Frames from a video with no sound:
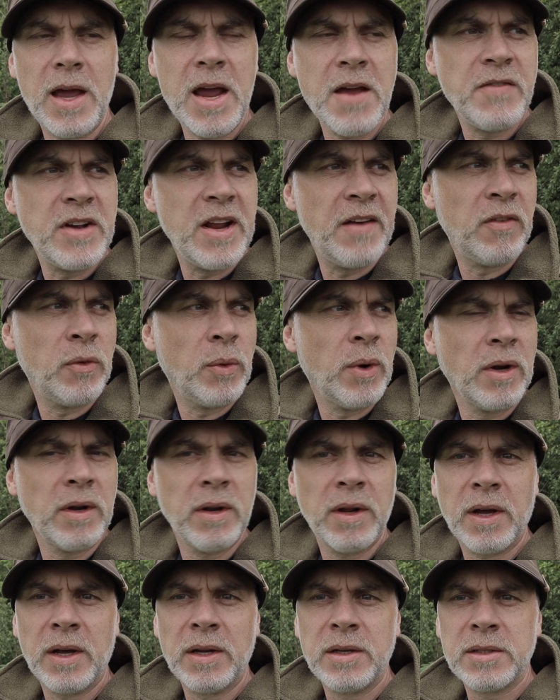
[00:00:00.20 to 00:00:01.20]
Evening everyone,
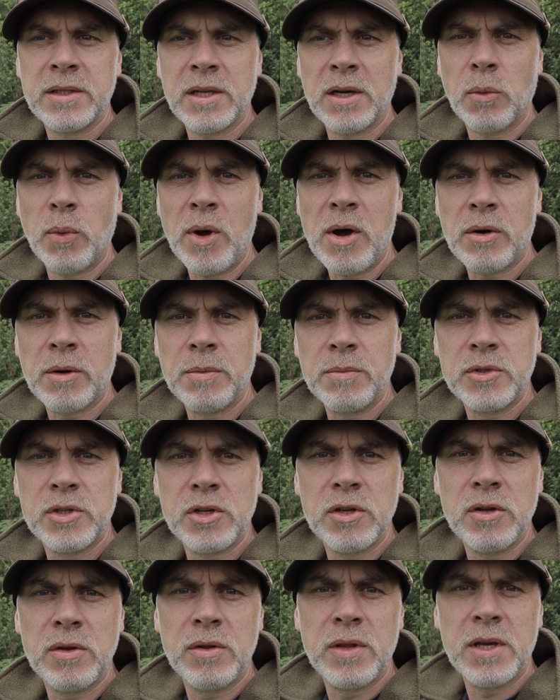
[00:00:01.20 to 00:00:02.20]
and welcome
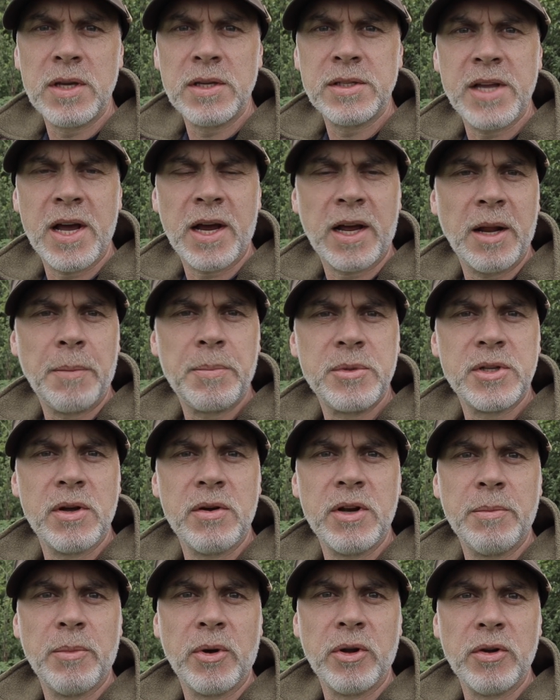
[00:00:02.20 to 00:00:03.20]
to the second
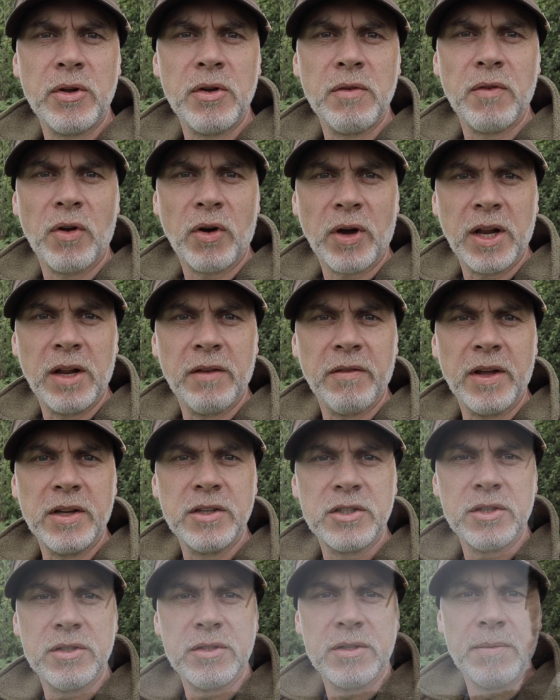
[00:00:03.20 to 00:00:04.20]
episode in my new vlogging
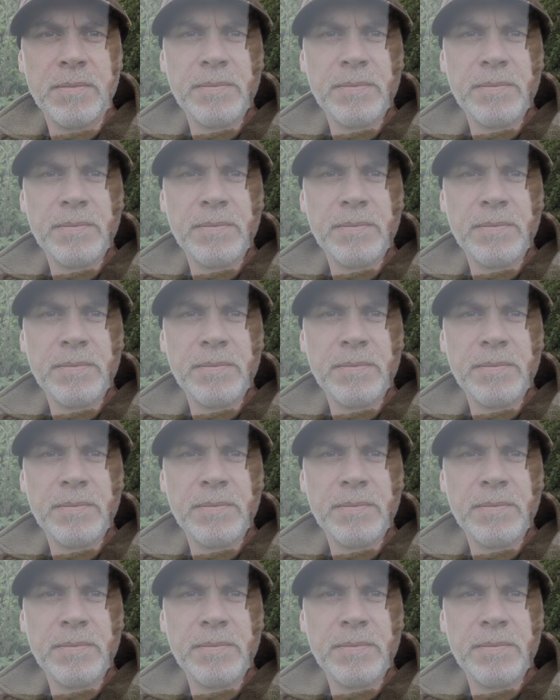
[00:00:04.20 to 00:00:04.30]
adventures.